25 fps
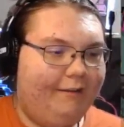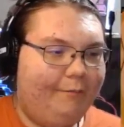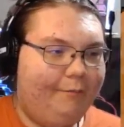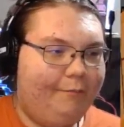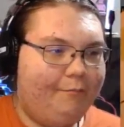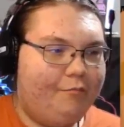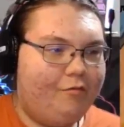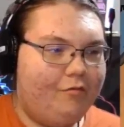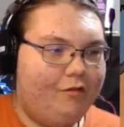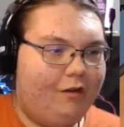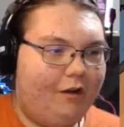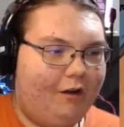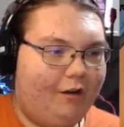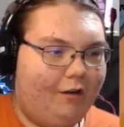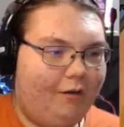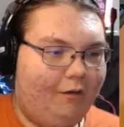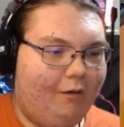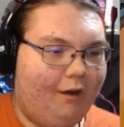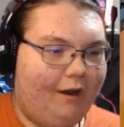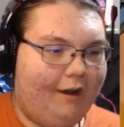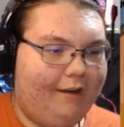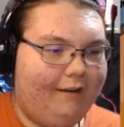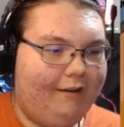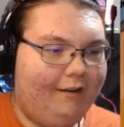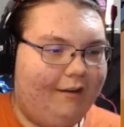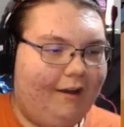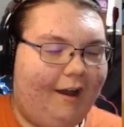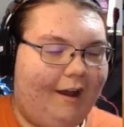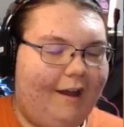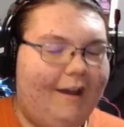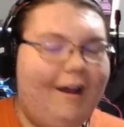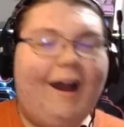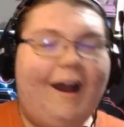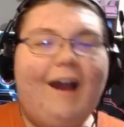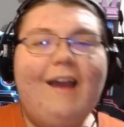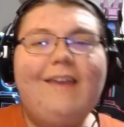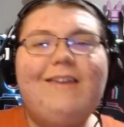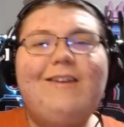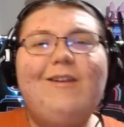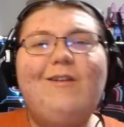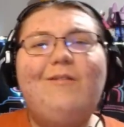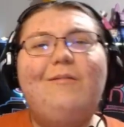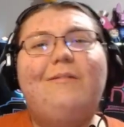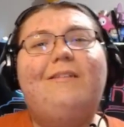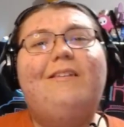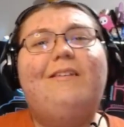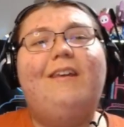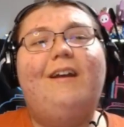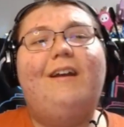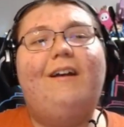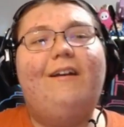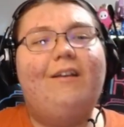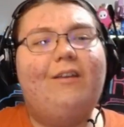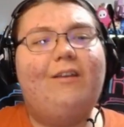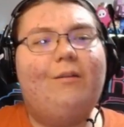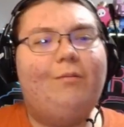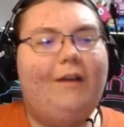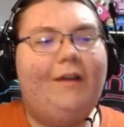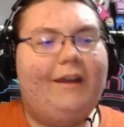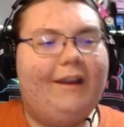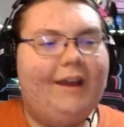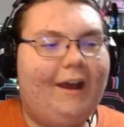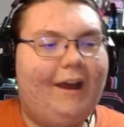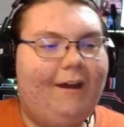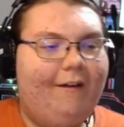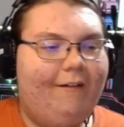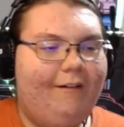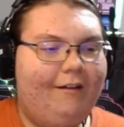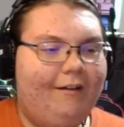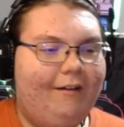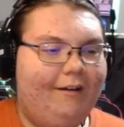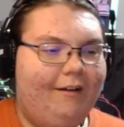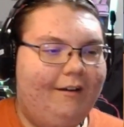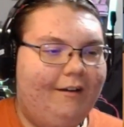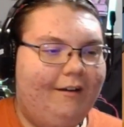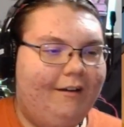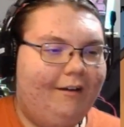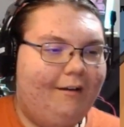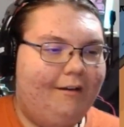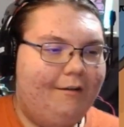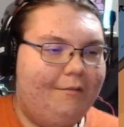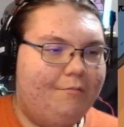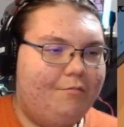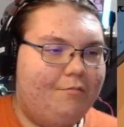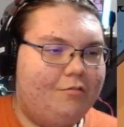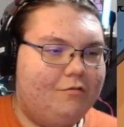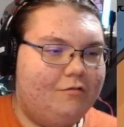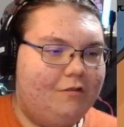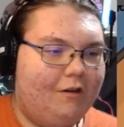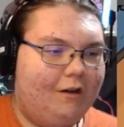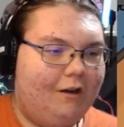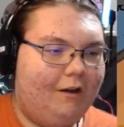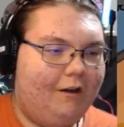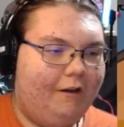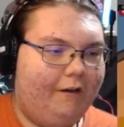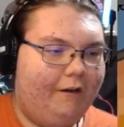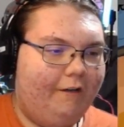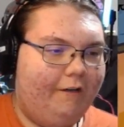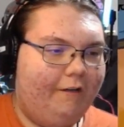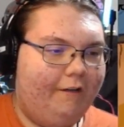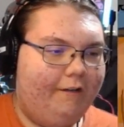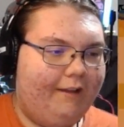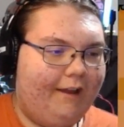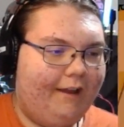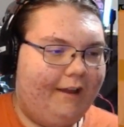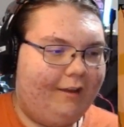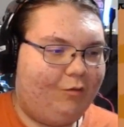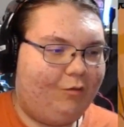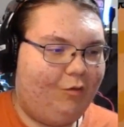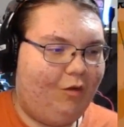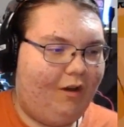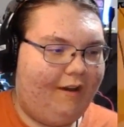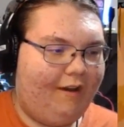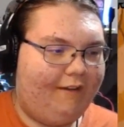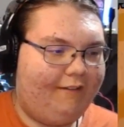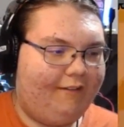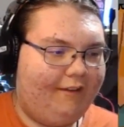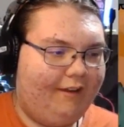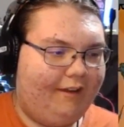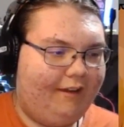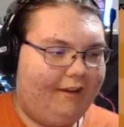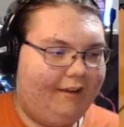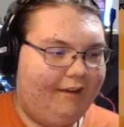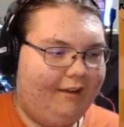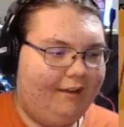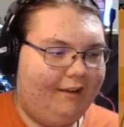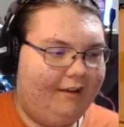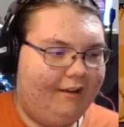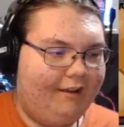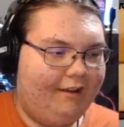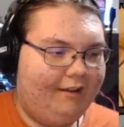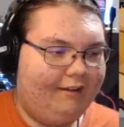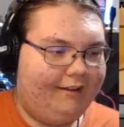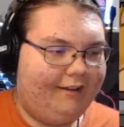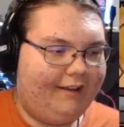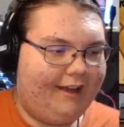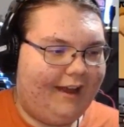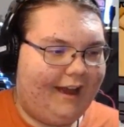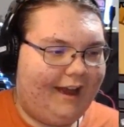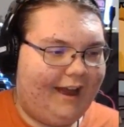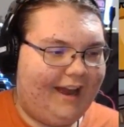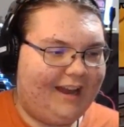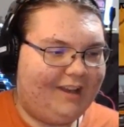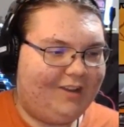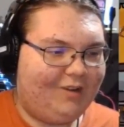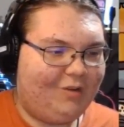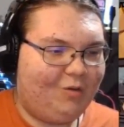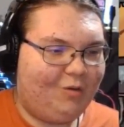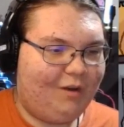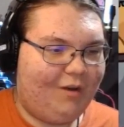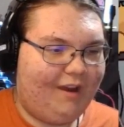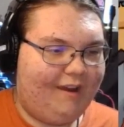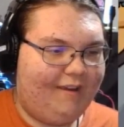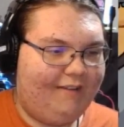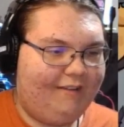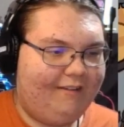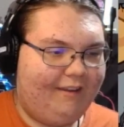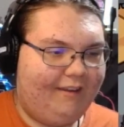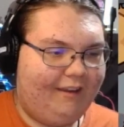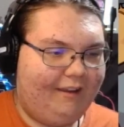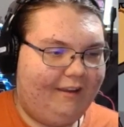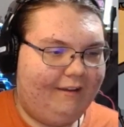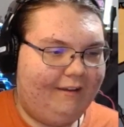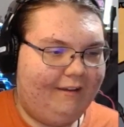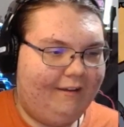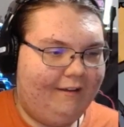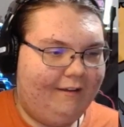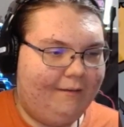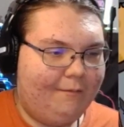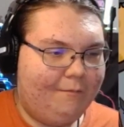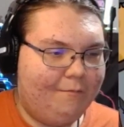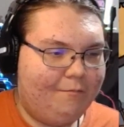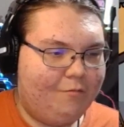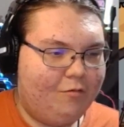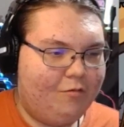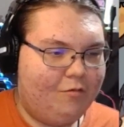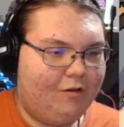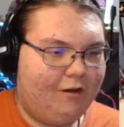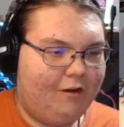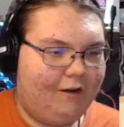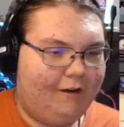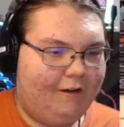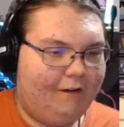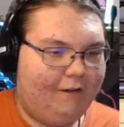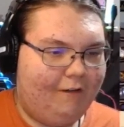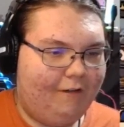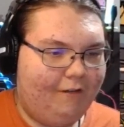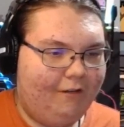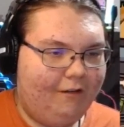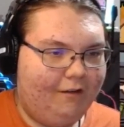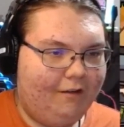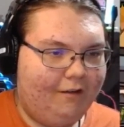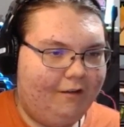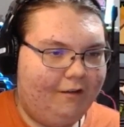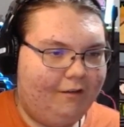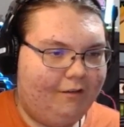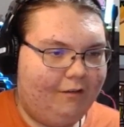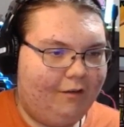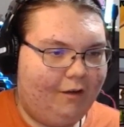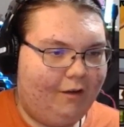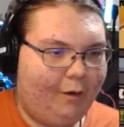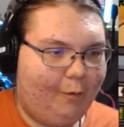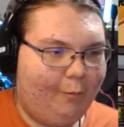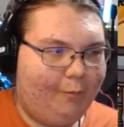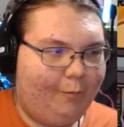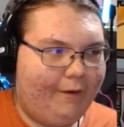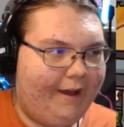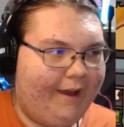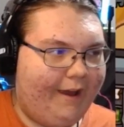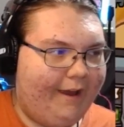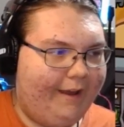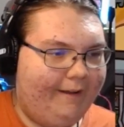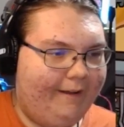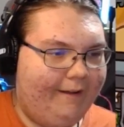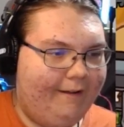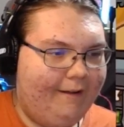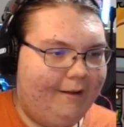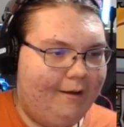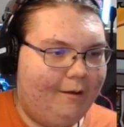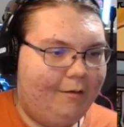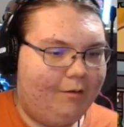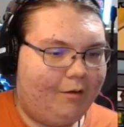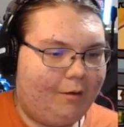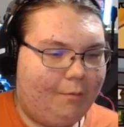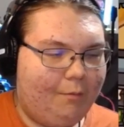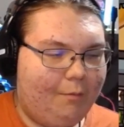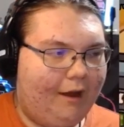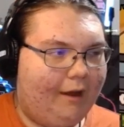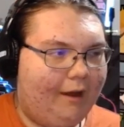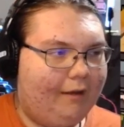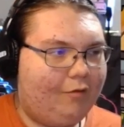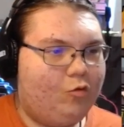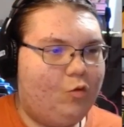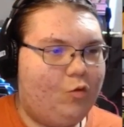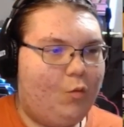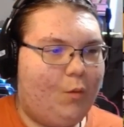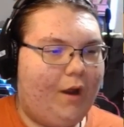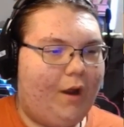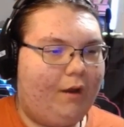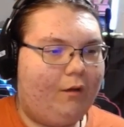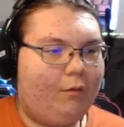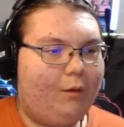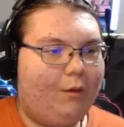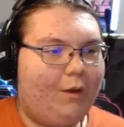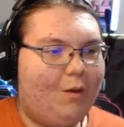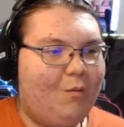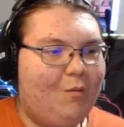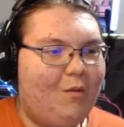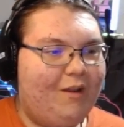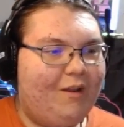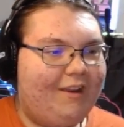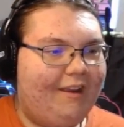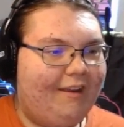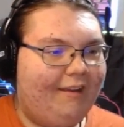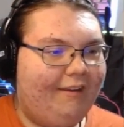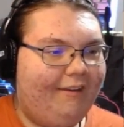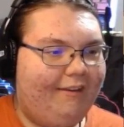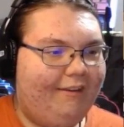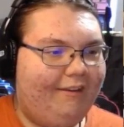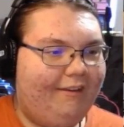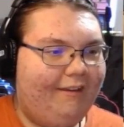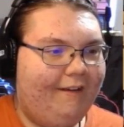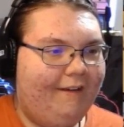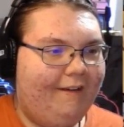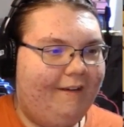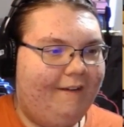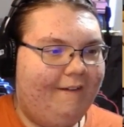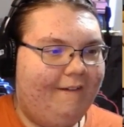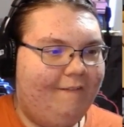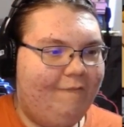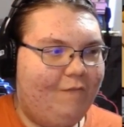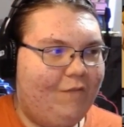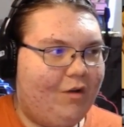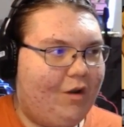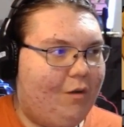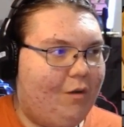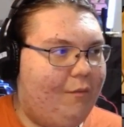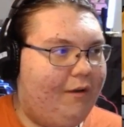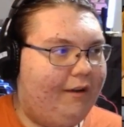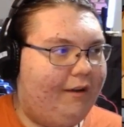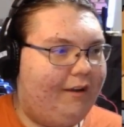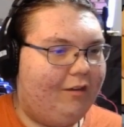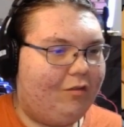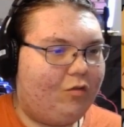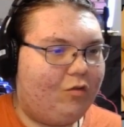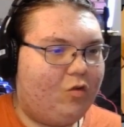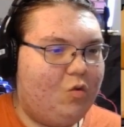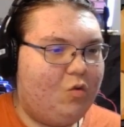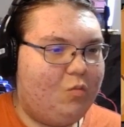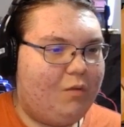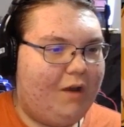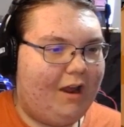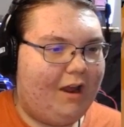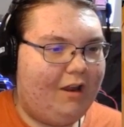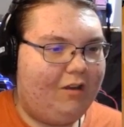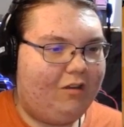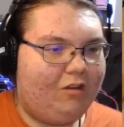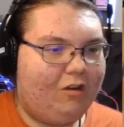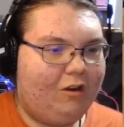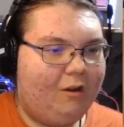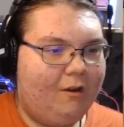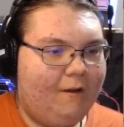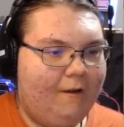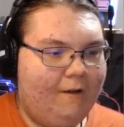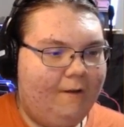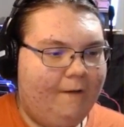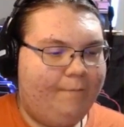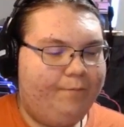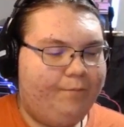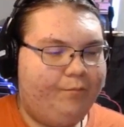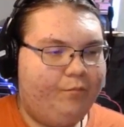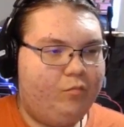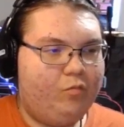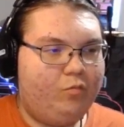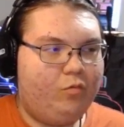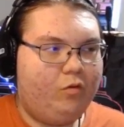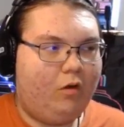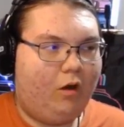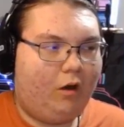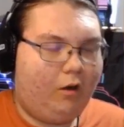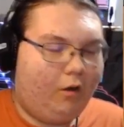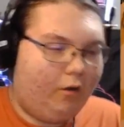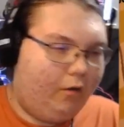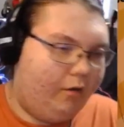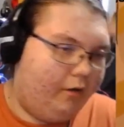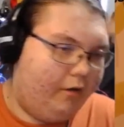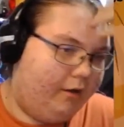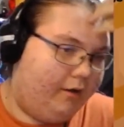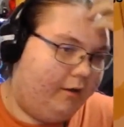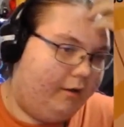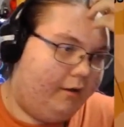bro? Are you are, are you serious right now, bro? That's crazy. That's crazy, bro. No way. Come on, crewmates, we can win this. We can win this, crewmates, bro,